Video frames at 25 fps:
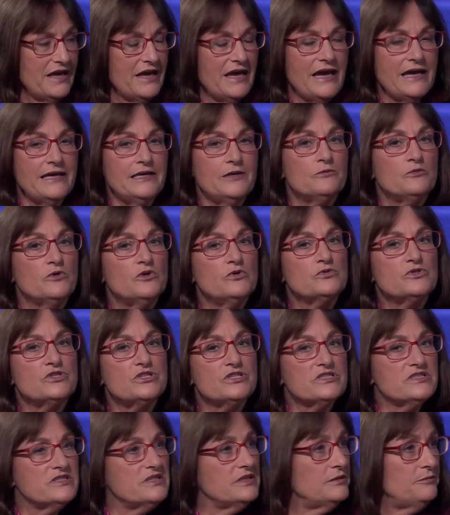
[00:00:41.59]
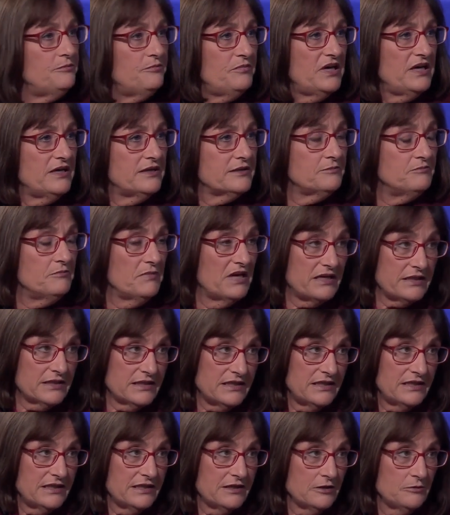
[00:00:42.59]
And it won't just impact
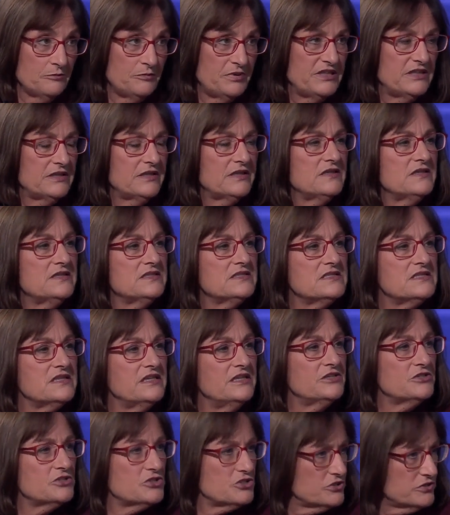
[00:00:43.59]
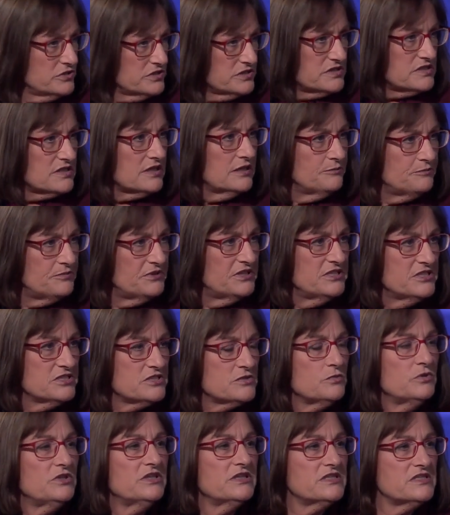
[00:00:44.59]
Medicare because the insurance
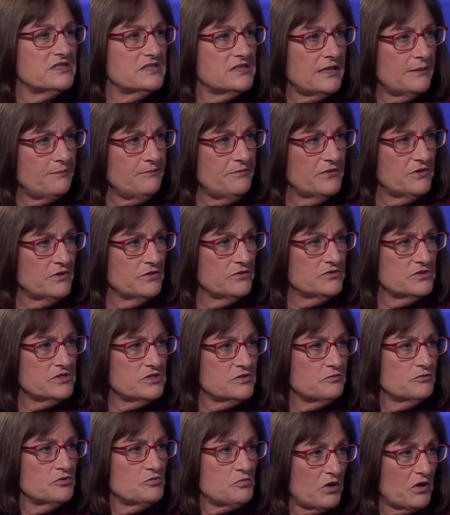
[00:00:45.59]
companies will accept those